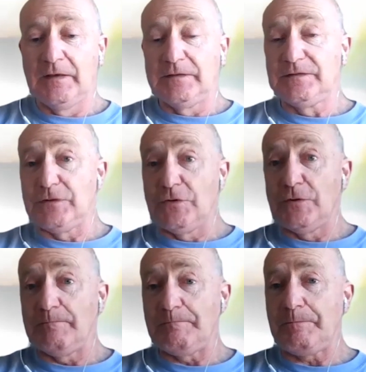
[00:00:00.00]

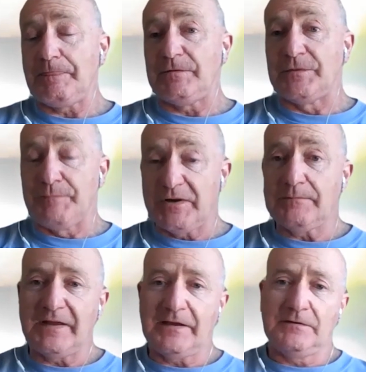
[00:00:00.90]
So the bottom
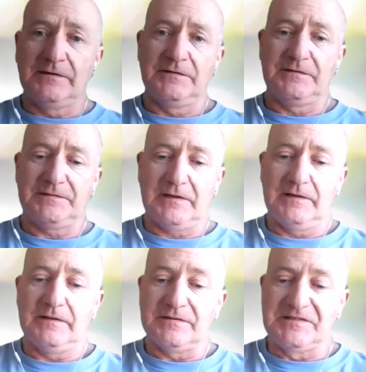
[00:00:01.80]
line is,
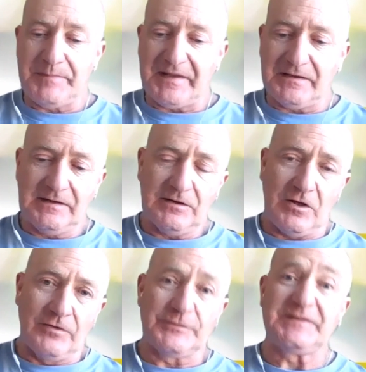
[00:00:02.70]
depending
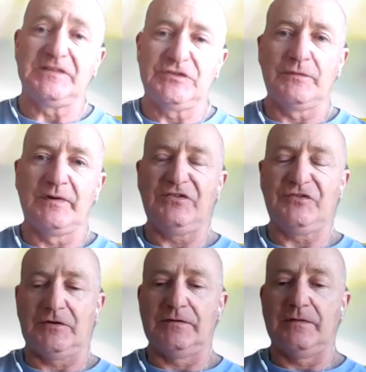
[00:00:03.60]
on the
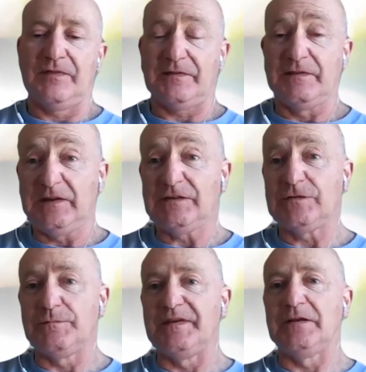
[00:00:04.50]
situation that needs to
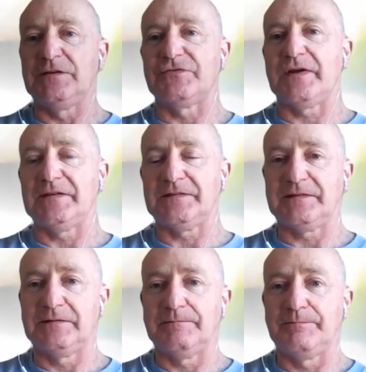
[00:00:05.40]
be addressed
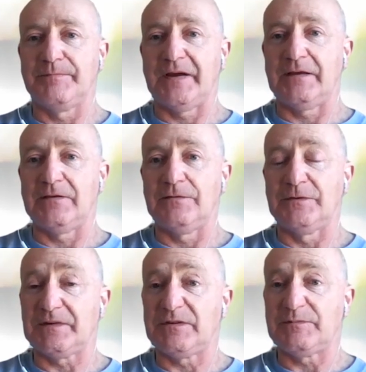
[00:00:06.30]
by the
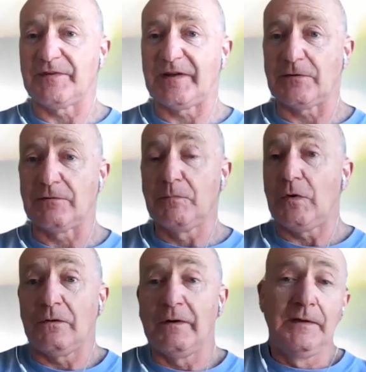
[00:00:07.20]
service provider
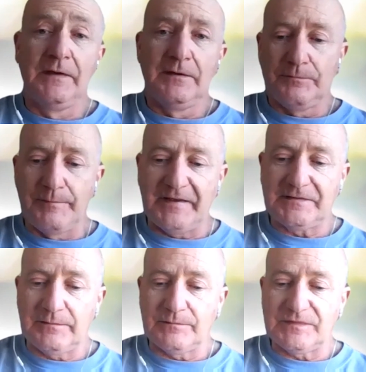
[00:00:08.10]
or by
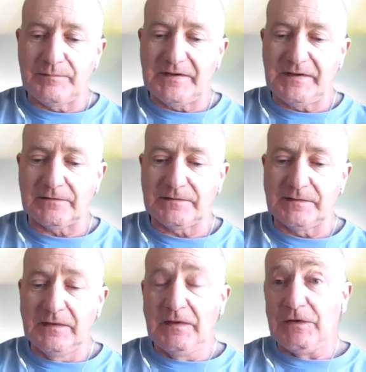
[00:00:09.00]
somebody else,
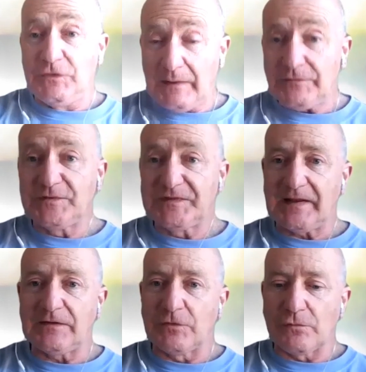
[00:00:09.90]
you have to
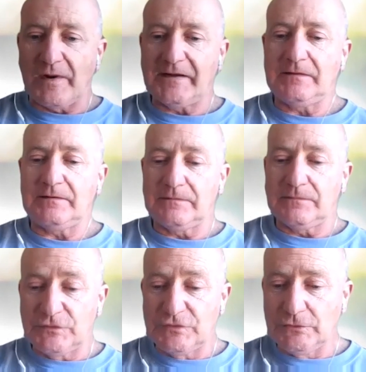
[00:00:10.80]
select the right
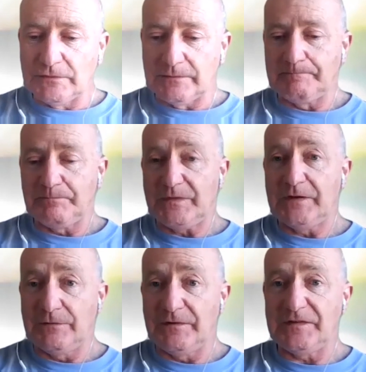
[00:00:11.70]
tool
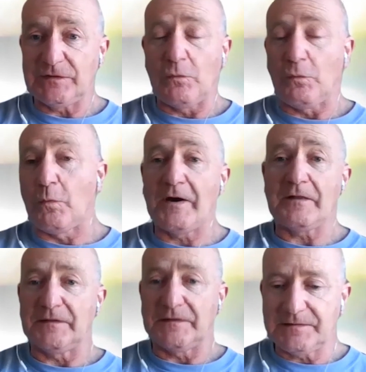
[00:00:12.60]
in this
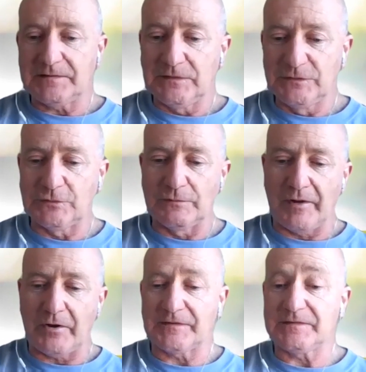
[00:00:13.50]
wireless
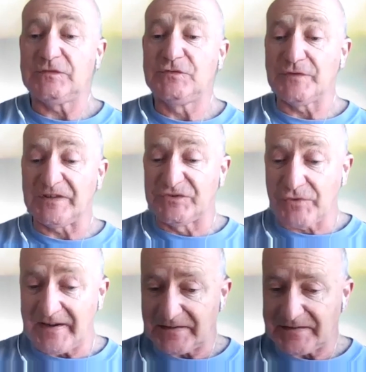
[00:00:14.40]
toolbox to
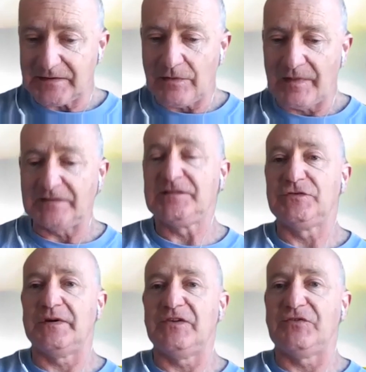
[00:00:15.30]
address that
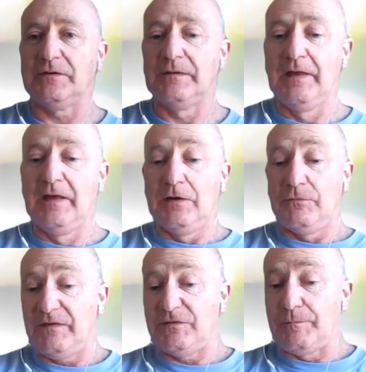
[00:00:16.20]
situation
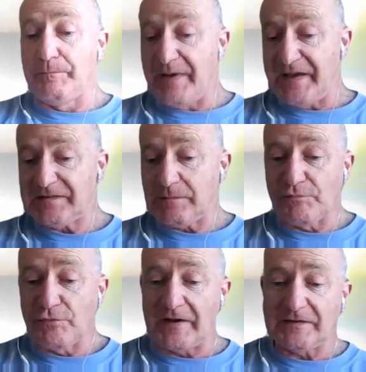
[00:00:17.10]
with the best
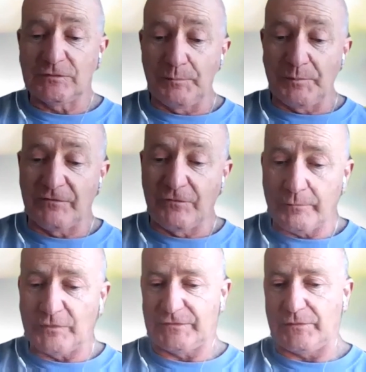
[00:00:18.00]
price to
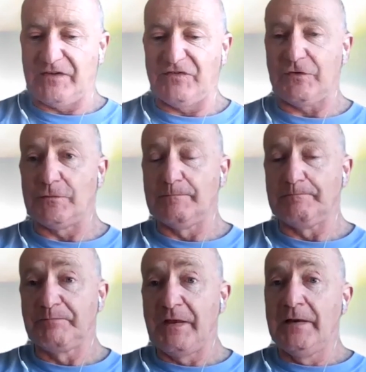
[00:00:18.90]
performance ratio.
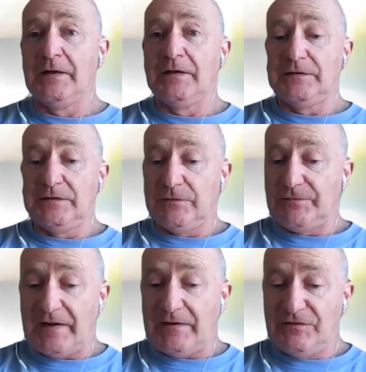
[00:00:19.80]

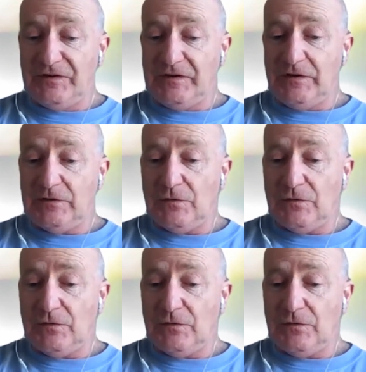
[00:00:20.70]
5G